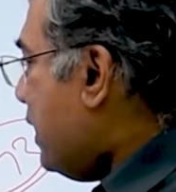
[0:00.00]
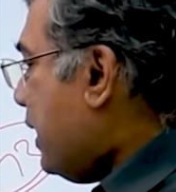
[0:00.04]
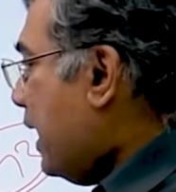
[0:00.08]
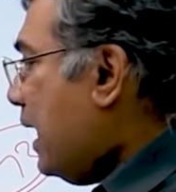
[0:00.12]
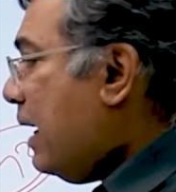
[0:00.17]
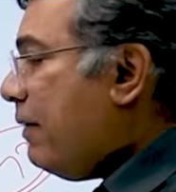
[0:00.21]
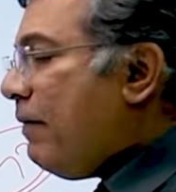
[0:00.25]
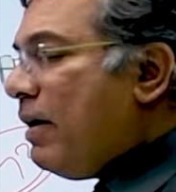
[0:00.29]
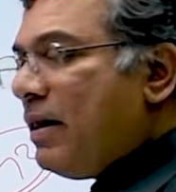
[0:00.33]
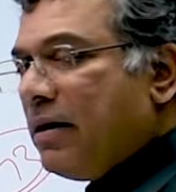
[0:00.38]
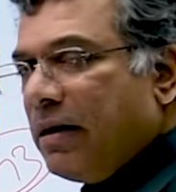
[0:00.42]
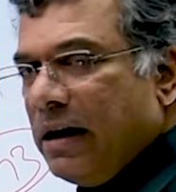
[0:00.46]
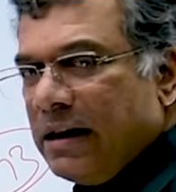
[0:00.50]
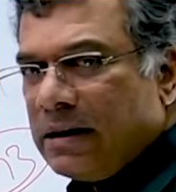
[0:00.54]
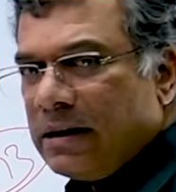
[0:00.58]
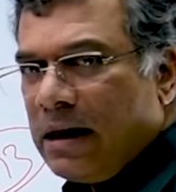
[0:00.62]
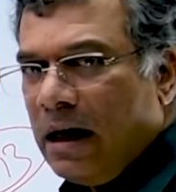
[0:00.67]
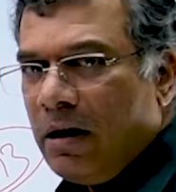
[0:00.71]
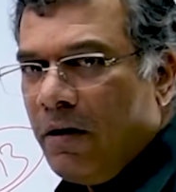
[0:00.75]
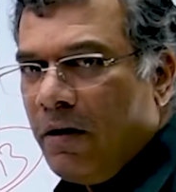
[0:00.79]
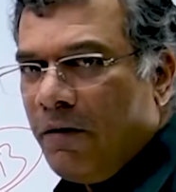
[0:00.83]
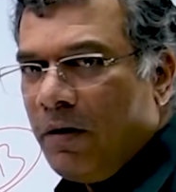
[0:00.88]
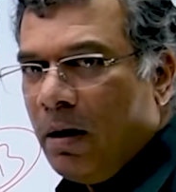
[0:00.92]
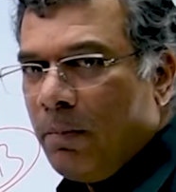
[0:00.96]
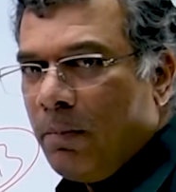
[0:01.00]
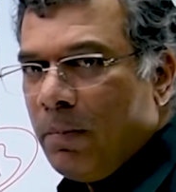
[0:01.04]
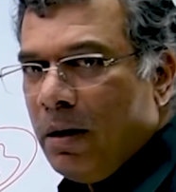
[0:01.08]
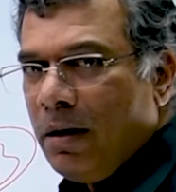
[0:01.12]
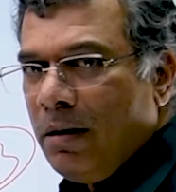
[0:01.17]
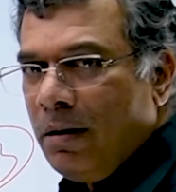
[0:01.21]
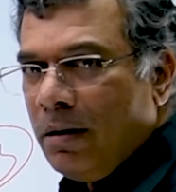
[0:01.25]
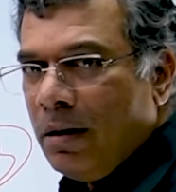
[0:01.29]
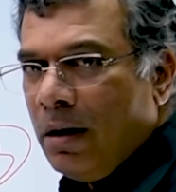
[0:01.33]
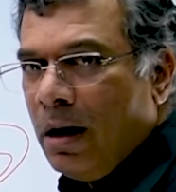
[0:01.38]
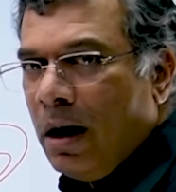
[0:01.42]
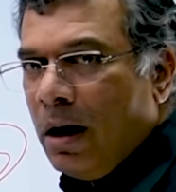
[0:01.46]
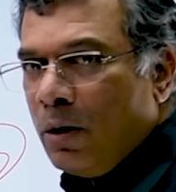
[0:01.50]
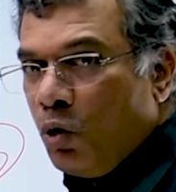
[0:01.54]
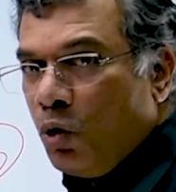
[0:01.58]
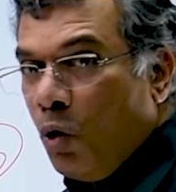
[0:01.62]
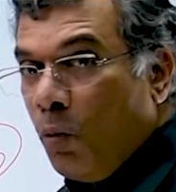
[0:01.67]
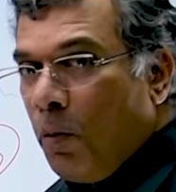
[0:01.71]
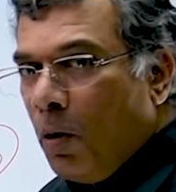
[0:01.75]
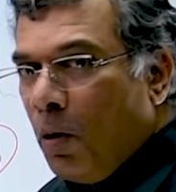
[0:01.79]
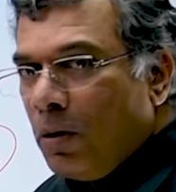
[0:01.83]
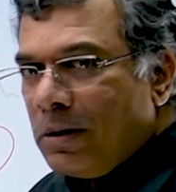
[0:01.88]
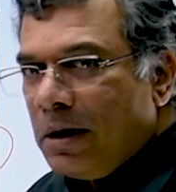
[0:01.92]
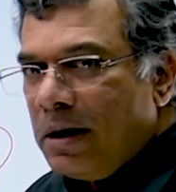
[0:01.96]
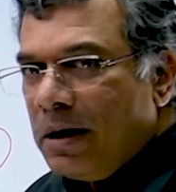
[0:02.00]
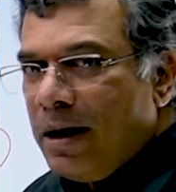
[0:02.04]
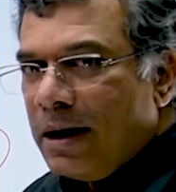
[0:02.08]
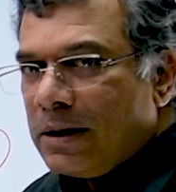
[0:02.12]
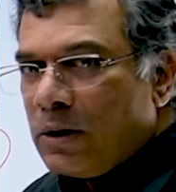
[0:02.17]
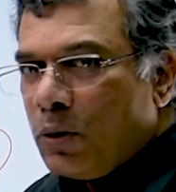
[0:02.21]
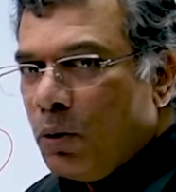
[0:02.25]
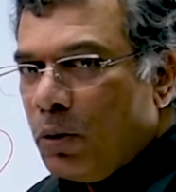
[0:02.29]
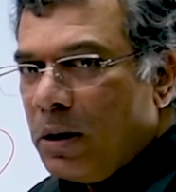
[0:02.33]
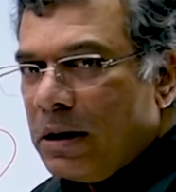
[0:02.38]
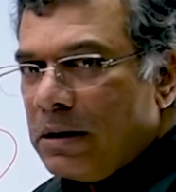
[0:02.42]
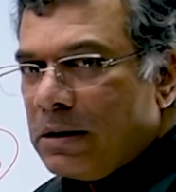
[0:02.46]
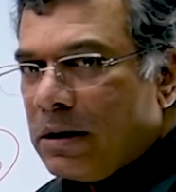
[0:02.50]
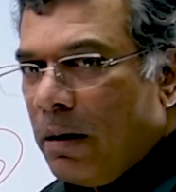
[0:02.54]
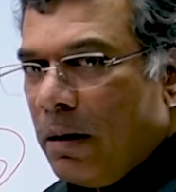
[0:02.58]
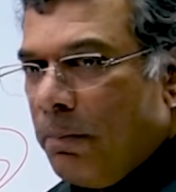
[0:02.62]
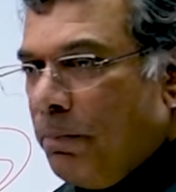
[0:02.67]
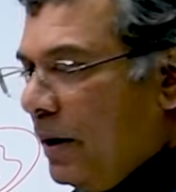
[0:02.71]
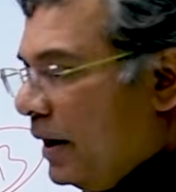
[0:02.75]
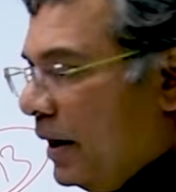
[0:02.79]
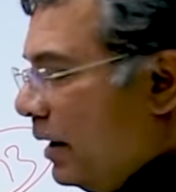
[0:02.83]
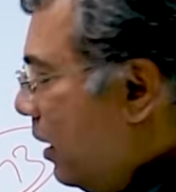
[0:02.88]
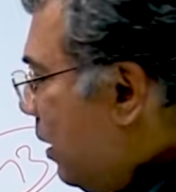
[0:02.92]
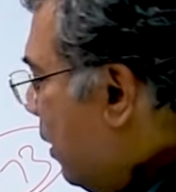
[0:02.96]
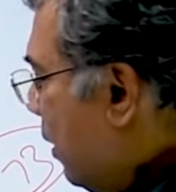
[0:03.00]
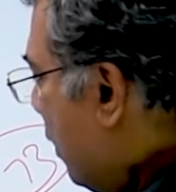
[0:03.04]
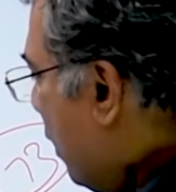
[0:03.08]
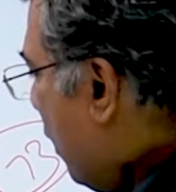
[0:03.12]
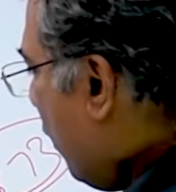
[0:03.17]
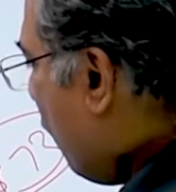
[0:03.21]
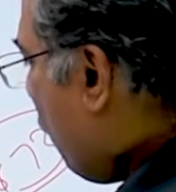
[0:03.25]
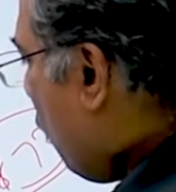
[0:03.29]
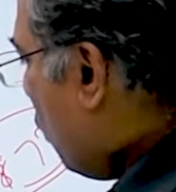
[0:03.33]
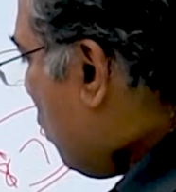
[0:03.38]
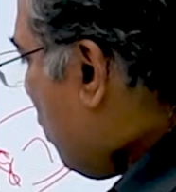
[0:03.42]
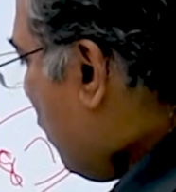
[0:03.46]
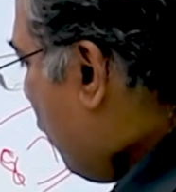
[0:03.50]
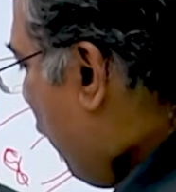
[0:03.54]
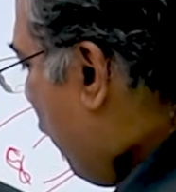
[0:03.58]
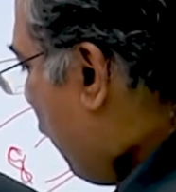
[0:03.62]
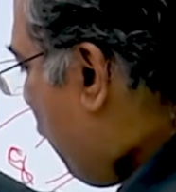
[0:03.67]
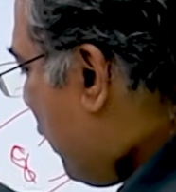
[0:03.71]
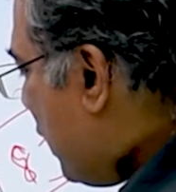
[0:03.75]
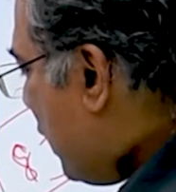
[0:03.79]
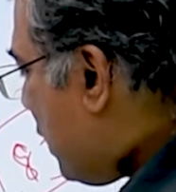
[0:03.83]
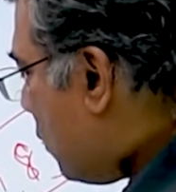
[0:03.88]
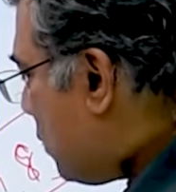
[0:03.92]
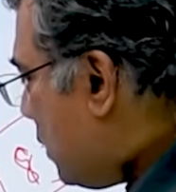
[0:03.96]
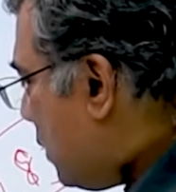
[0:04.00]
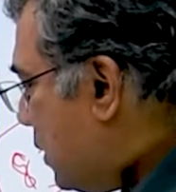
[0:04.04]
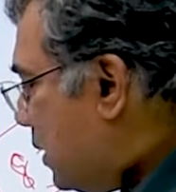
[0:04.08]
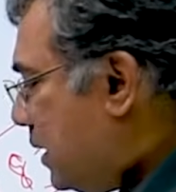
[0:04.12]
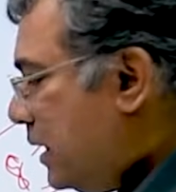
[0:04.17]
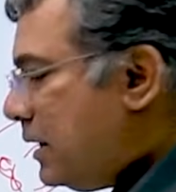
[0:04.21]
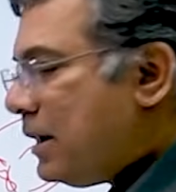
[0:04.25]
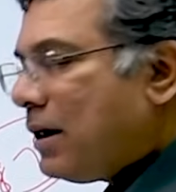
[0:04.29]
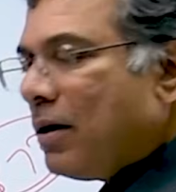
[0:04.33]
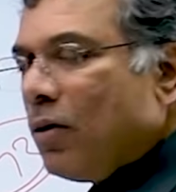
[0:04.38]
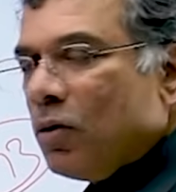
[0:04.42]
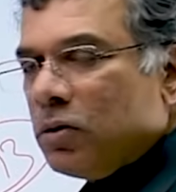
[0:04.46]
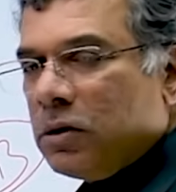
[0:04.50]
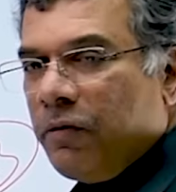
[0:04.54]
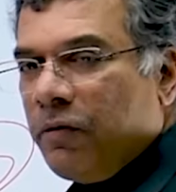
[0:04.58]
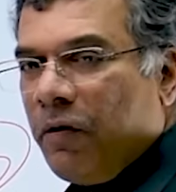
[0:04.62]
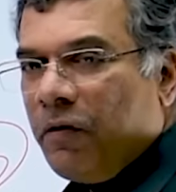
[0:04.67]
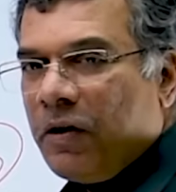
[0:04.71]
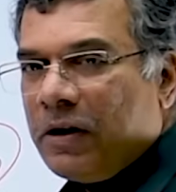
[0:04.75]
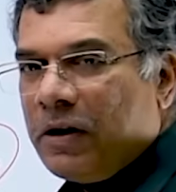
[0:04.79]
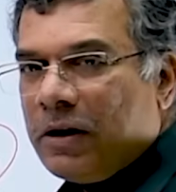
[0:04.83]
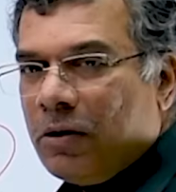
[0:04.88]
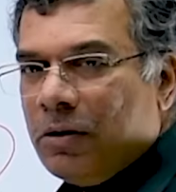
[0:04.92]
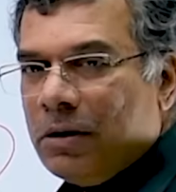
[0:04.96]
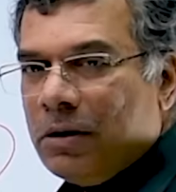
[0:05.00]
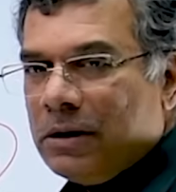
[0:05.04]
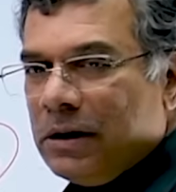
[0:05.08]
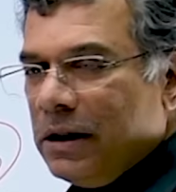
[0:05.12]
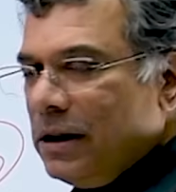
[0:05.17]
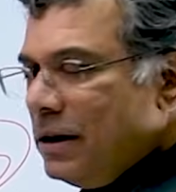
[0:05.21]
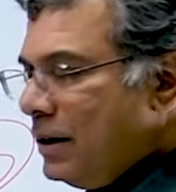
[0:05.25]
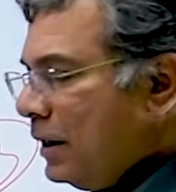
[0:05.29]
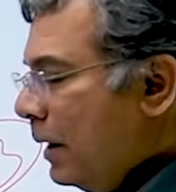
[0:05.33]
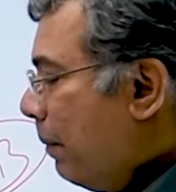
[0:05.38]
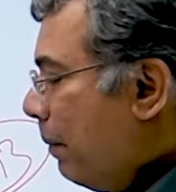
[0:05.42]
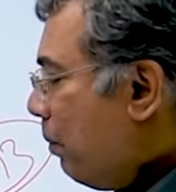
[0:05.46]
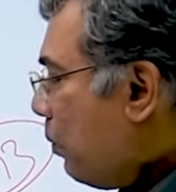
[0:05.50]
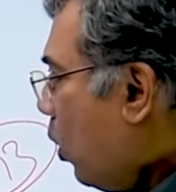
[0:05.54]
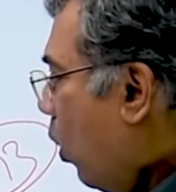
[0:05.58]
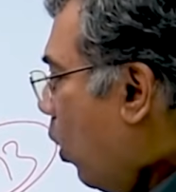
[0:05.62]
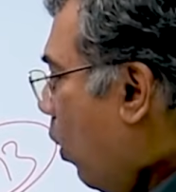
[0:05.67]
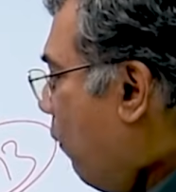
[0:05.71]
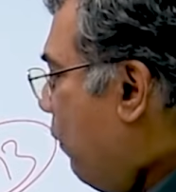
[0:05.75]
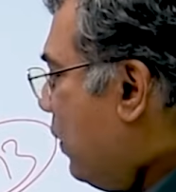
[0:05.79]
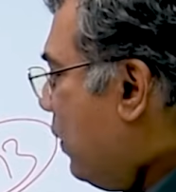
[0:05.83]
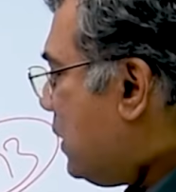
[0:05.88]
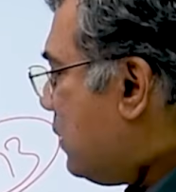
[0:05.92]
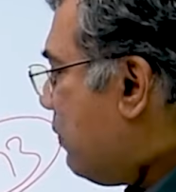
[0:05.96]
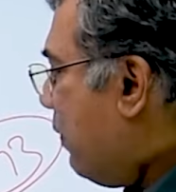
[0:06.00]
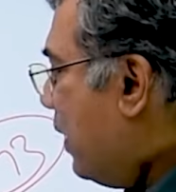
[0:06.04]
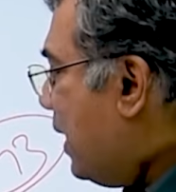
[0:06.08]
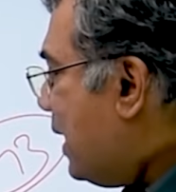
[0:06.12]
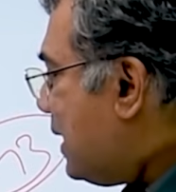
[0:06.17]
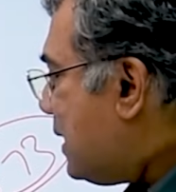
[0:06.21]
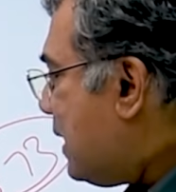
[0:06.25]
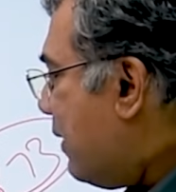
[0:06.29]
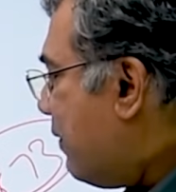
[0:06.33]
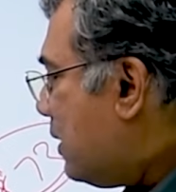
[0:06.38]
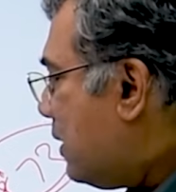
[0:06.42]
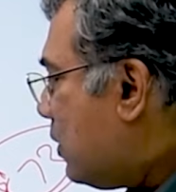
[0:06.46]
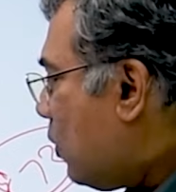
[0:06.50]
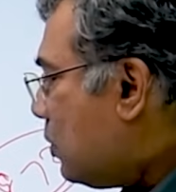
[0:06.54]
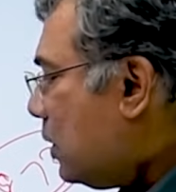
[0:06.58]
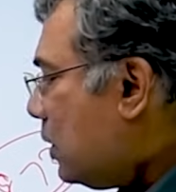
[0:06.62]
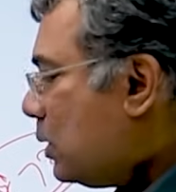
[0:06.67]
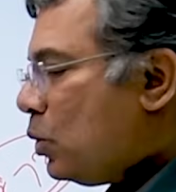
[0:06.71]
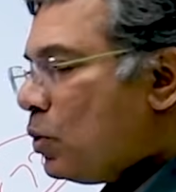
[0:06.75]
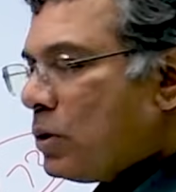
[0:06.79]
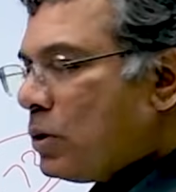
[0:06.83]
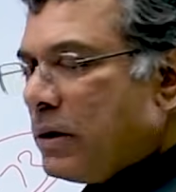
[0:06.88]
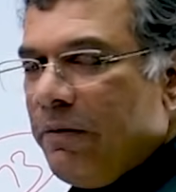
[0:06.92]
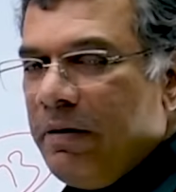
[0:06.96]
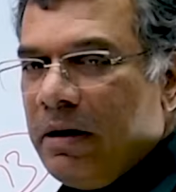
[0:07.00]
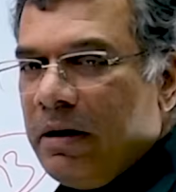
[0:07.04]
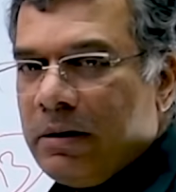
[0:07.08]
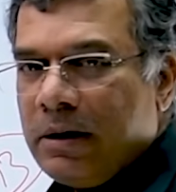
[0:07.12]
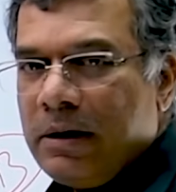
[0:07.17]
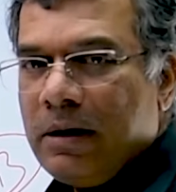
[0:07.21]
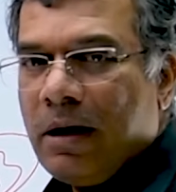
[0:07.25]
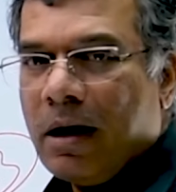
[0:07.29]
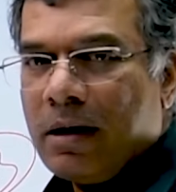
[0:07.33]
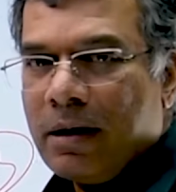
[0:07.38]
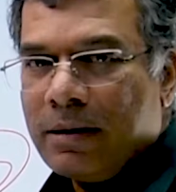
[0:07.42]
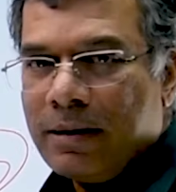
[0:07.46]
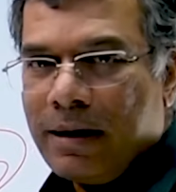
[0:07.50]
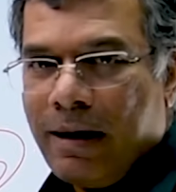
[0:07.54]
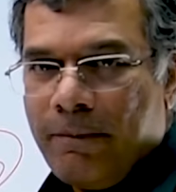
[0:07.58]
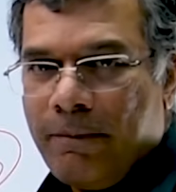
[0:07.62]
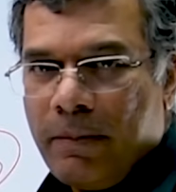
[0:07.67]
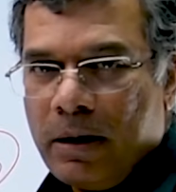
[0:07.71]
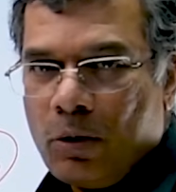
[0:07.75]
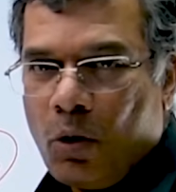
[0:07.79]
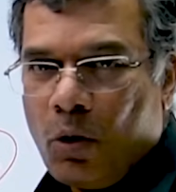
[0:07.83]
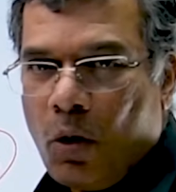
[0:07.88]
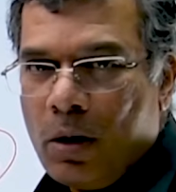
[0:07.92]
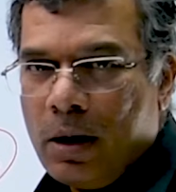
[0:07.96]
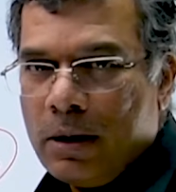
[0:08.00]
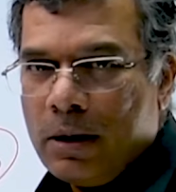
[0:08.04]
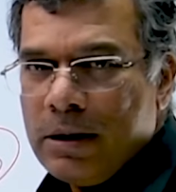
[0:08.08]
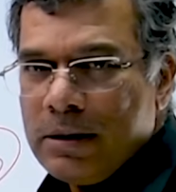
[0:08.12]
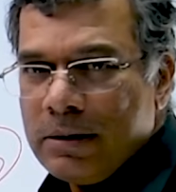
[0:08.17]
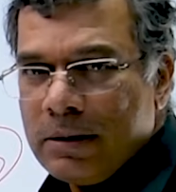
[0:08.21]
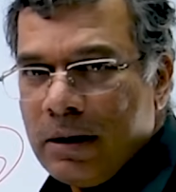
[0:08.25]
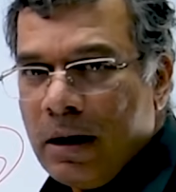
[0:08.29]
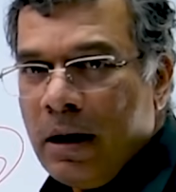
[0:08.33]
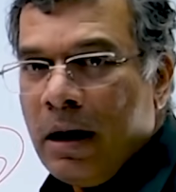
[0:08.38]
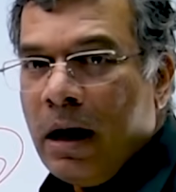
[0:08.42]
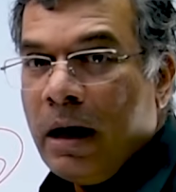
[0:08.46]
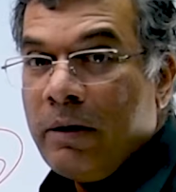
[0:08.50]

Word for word: dealing with this kind of number, 2.3 lakh students competing for 50,000 seats, close to 50,000 seats, of which 27,273 are in government colleges.